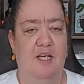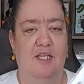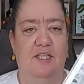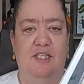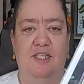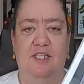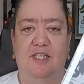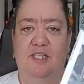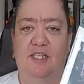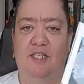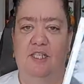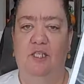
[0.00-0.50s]

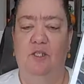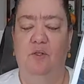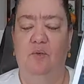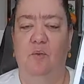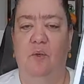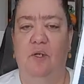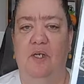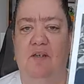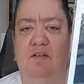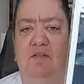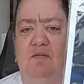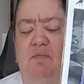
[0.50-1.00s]
This is
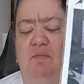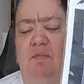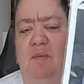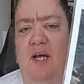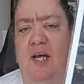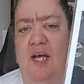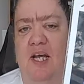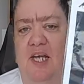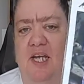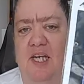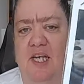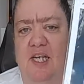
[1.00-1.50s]
one of
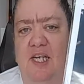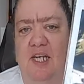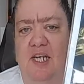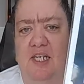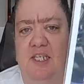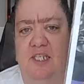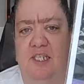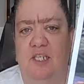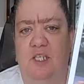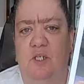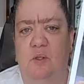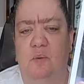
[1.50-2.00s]
my
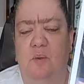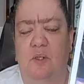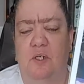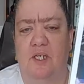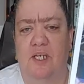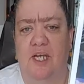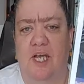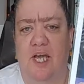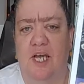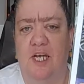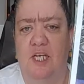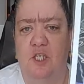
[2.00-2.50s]

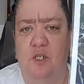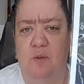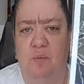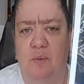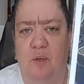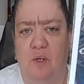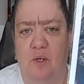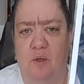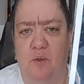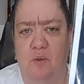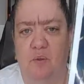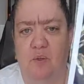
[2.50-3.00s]
Needlework
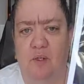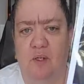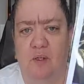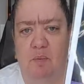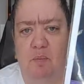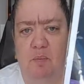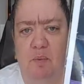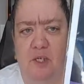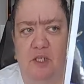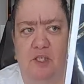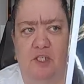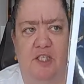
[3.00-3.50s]
Expo
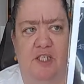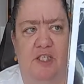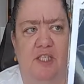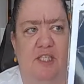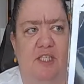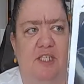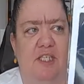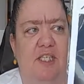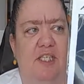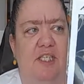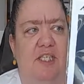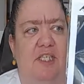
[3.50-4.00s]

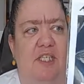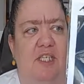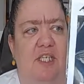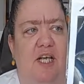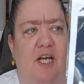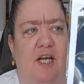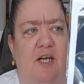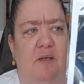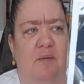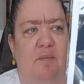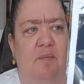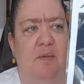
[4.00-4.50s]
purchases.
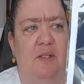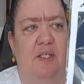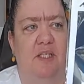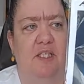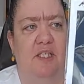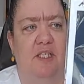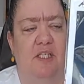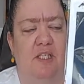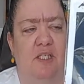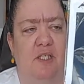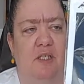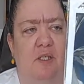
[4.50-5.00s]

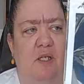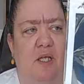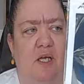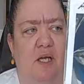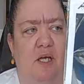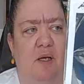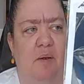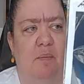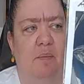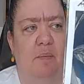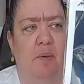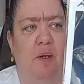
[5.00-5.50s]
This is a
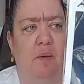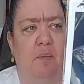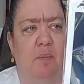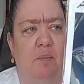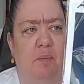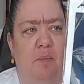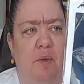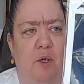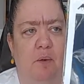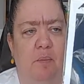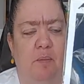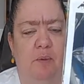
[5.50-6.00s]

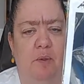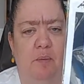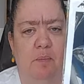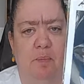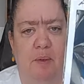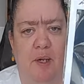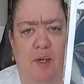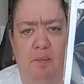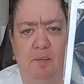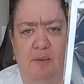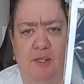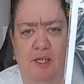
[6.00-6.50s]
Purple
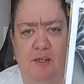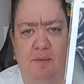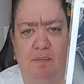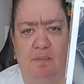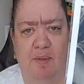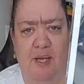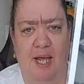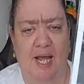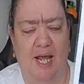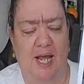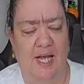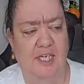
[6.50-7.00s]
Pumpkin
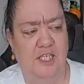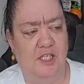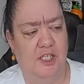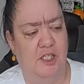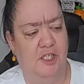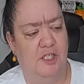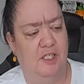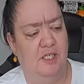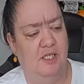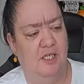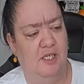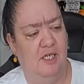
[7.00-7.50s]

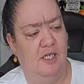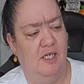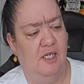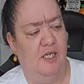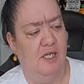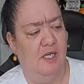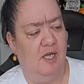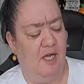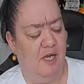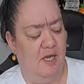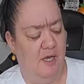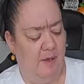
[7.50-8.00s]
Patch.
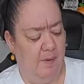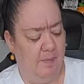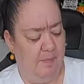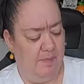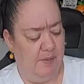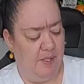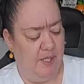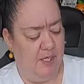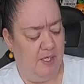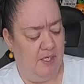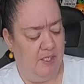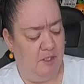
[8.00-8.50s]

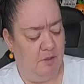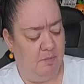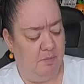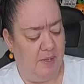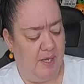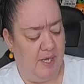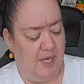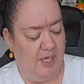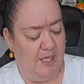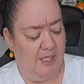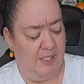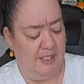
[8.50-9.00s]
It is
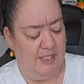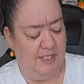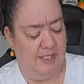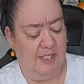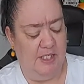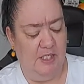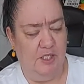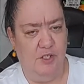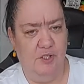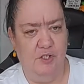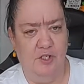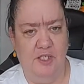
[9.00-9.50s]
by
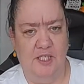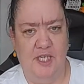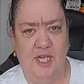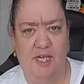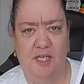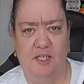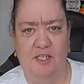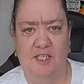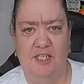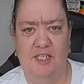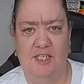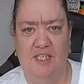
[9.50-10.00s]
Scissor
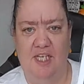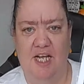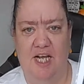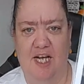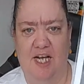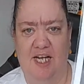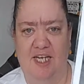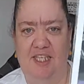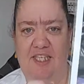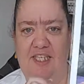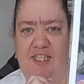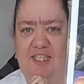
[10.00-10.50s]
Tail
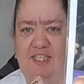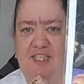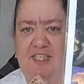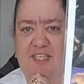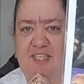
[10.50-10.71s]
Designs.